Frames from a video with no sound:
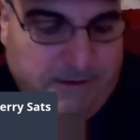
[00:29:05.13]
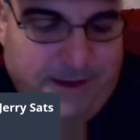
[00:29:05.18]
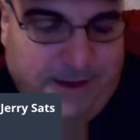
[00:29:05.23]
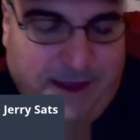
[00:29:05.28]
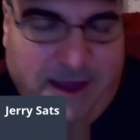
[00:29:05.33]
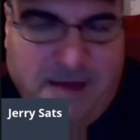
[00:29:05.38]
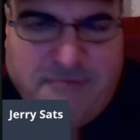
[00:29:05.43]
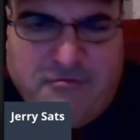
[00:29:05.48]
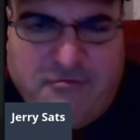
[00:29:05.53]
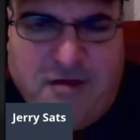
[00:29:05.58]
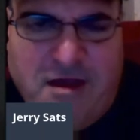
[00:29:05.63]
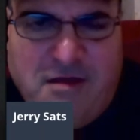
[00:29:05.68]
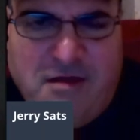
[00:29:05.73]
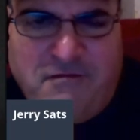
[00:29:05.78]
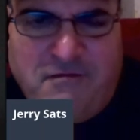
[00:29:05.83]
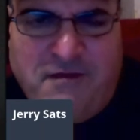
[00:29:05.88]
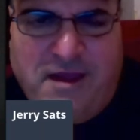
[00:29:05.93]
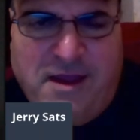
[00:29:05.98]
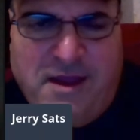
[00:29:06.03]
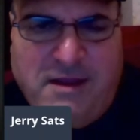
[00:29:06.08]
Yeah, rail
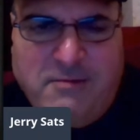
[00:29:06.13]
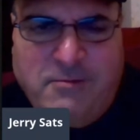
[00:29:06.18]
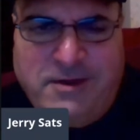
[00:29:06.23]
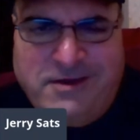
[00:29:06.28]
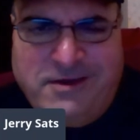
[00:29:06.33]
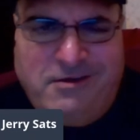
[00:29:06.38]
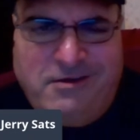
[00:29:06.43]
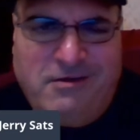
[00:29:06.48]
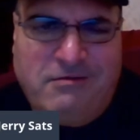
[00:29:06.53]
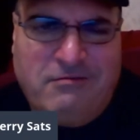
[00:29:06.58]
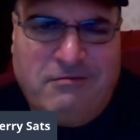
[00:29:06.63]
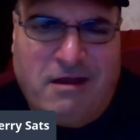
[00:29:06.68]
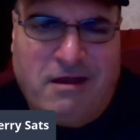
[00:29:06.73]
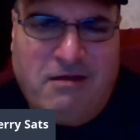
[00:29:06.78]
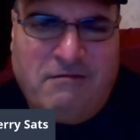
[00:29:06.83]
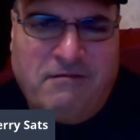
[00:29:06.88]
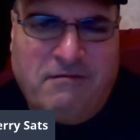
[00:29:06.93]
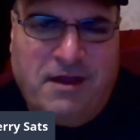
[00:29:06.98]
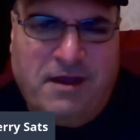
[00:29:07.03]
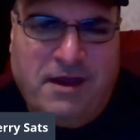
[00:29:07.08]
fanning. We call it
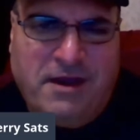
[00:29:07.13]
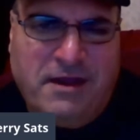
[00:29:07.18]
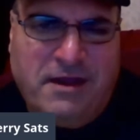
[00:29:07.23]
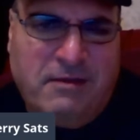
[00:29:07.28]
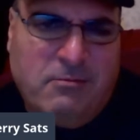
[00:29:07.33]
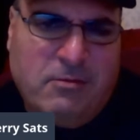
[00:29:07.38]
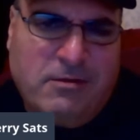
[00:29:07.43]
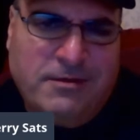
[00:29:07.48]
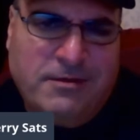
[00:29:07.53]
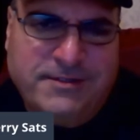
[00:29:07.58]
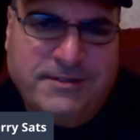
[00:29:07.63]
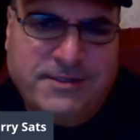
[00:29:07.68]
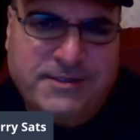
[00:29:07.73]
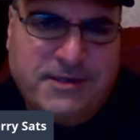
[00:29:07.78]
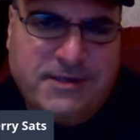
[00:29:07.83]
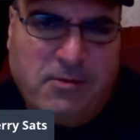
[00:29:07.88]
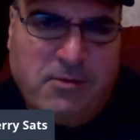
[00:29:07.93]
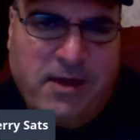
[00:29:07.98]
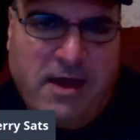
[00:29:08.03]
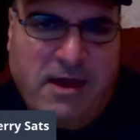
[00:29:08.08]
rail fanning, where you
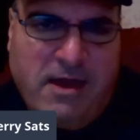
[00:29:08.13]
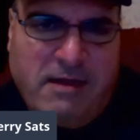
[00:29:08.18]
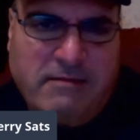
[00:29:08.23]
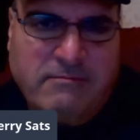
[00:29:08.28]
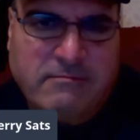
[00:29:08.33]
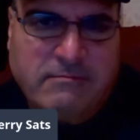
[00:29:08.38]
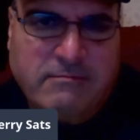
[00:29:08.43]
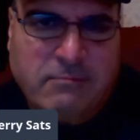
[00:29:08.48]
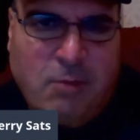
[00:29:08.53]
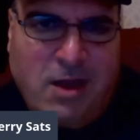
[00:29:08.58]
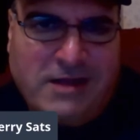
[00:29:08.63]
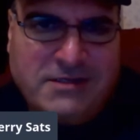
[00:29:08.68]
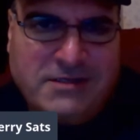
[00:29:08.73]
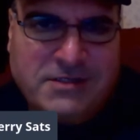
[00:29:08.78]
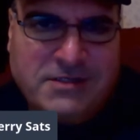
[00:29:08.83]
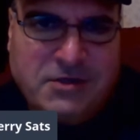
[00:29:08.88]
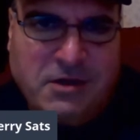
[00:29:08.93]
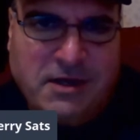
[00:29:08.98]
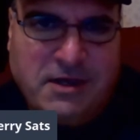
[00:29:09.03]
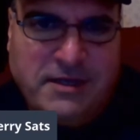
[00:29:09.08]
just go out,
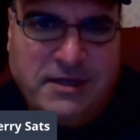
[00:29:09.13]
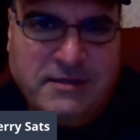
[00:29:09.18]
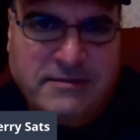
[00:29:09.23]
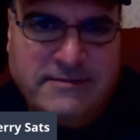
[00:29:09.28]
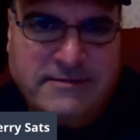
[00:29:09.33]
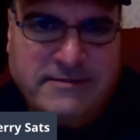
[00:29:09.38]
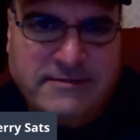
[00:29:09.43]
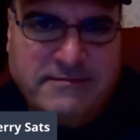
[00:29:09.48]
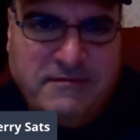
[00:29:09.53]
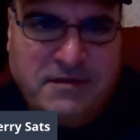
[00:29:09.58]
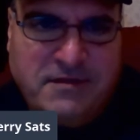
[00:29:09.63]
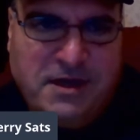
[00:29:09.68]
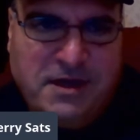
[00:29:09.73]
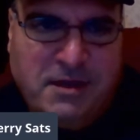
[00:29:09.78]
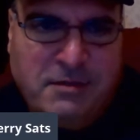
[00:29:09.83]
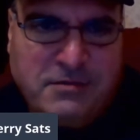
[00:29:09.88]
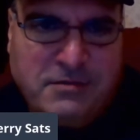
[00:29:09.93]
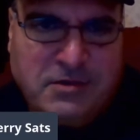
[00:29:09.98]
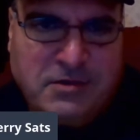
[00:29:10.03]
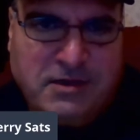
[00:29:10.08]
watch trains,
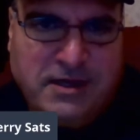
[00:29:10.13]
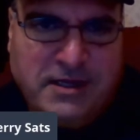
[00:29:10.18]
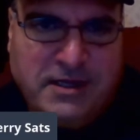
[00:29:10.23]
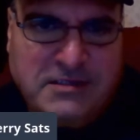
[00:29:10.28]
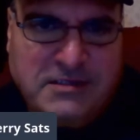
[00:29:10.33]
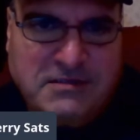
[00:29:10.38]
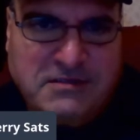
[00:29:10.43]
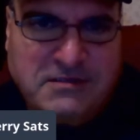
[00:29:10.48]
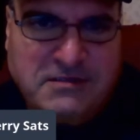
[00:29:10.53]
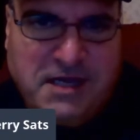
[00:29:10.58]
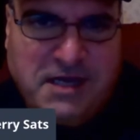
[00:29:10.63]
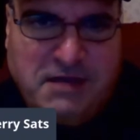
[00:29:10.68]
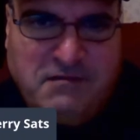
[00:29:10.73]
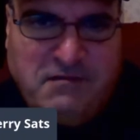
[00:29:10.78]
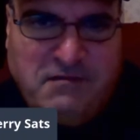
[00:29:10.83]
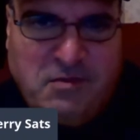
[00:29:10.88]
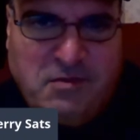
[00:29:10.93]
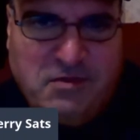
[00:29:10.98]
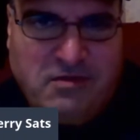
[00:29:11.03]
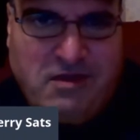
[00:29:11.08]
video trains, take
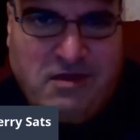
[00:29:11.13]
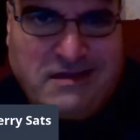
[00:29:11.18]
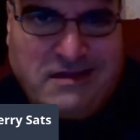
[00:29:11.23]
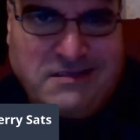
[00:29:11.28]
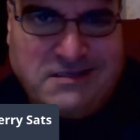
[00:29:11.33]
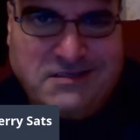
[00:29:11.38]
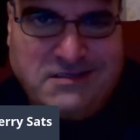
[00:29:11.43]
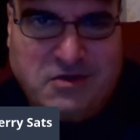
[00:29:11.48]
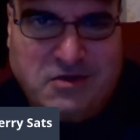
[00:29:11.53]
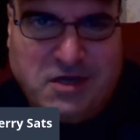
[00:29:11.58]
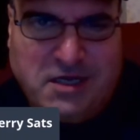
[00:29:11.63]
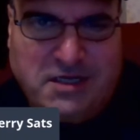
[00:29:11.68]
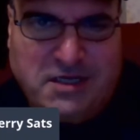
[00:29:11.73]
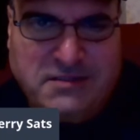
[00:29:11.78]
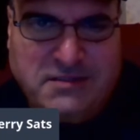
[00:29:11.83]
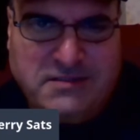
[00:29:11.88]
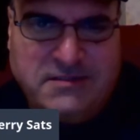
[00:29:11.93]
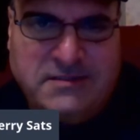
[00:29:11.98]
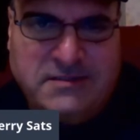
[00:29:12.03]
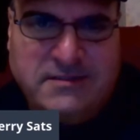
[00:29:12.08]
photographs of
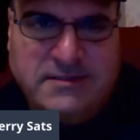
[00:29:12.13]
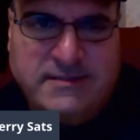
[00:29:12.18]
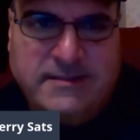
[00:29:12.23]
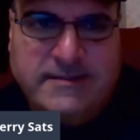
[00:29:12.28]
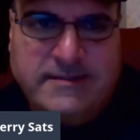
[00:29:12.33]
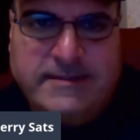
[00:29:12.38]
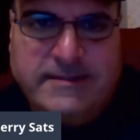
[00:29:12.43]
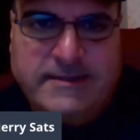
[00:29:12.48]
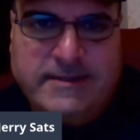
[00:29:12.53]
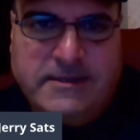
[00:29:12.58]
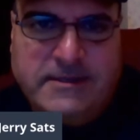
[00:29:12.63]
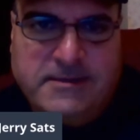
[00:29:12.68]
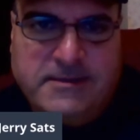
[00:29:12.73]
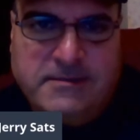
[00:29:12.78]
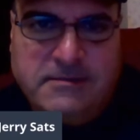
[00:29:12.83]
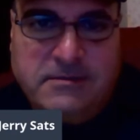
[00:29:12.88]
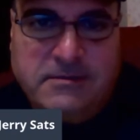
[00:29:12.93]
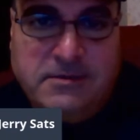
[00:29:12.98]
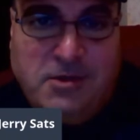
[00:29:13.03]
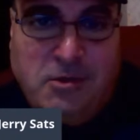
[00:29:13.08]
trains,
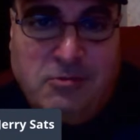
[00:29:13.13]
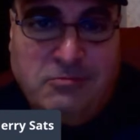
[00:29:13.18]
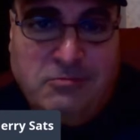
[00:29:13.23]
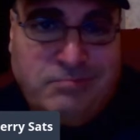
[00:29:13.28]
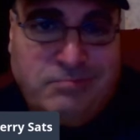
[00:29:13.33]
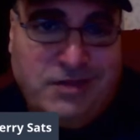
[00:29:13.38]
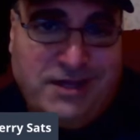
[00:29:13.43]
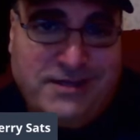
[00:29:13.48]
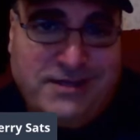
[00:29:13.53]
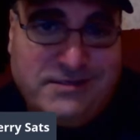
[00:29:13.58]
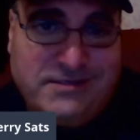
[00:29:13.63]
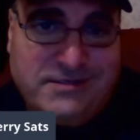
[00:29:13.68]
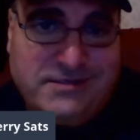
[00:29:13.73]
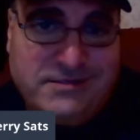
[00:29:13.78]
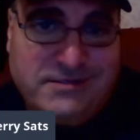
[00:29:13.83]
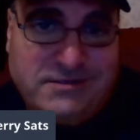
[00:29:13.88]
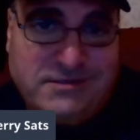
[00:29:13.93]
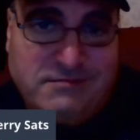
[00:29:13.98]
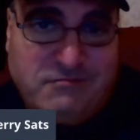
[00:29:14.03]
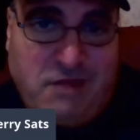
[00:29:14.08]
go
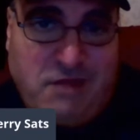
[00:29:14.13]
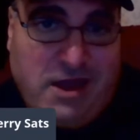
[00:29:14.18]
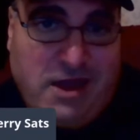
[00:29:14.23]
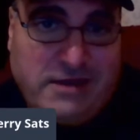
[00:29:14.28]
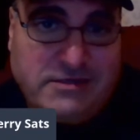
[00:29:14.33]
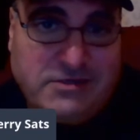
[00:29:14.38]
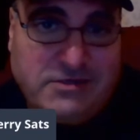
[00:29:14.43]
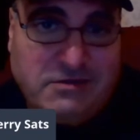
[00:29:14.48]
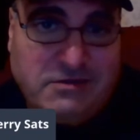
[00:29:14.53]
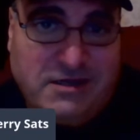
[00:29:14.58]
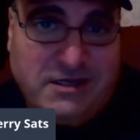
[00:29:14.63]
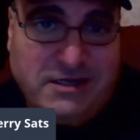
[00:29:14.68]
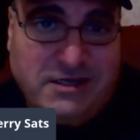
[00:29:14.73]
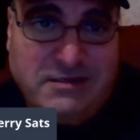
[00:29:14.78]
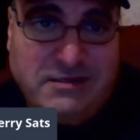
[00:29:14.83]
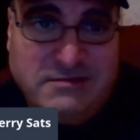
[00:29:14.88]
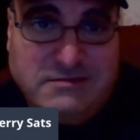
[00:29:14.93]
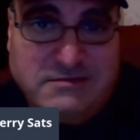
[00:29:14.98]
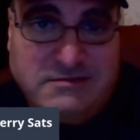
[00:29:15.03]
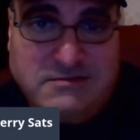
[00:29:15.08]
places and ride
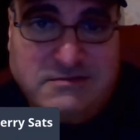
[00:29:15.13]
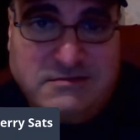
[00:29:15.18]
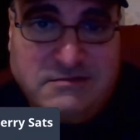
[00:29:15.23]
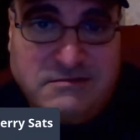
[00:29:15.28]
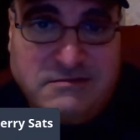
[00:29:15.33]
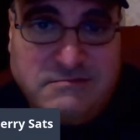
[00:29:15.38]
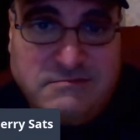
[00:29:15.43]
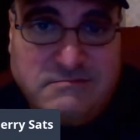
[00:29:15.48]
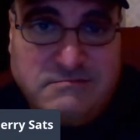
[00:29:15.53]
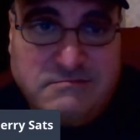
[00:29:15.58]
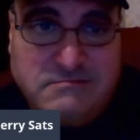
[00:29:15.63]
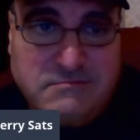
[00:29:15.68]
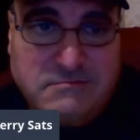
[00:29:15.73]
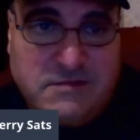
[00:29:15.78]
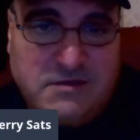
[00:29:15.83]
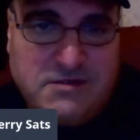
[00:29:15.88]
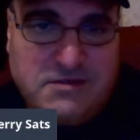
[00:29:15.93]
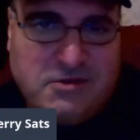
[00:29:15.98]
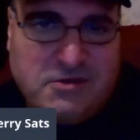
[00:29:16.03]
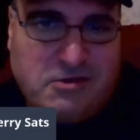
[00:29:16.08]
trains,
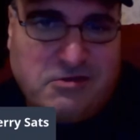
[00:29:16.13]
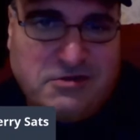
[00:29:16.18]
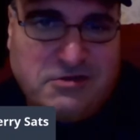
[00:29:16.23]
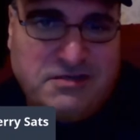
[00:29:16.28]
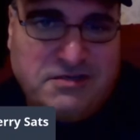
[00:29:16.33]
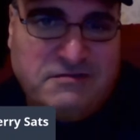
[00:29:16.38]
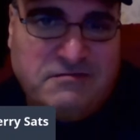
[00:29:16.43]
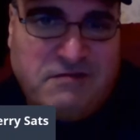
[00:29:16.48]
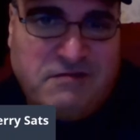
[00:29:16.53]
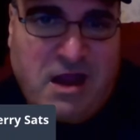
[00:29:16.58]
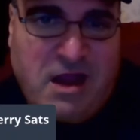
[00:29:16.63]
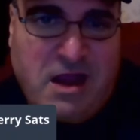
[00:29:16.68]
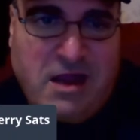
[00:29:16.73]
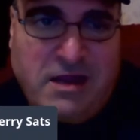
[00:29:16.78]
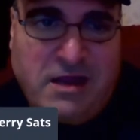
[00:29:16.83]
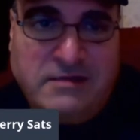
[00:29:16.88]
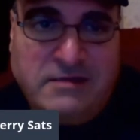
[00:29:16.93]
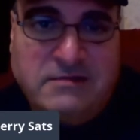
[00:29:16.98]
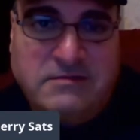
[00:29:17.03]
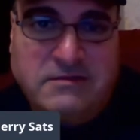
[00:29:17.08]
excursion
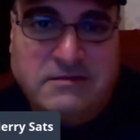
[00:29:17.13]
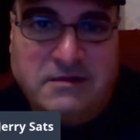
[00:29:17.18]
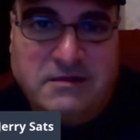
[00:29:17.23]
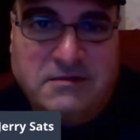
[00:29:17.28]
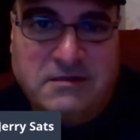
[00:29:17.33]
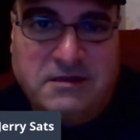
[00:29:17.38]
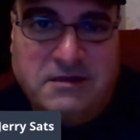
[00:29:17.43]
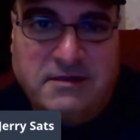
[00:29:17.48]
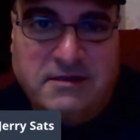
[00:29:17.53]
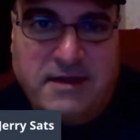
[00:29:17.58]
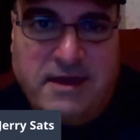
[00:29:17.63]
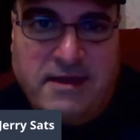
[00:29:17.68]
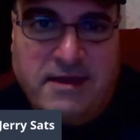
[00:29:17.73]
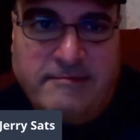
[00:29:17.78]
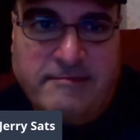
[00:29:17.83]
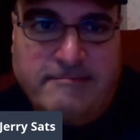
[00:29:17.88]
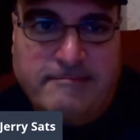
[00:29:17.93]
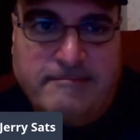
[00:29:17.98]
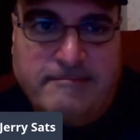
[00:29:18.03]
rides, things like that.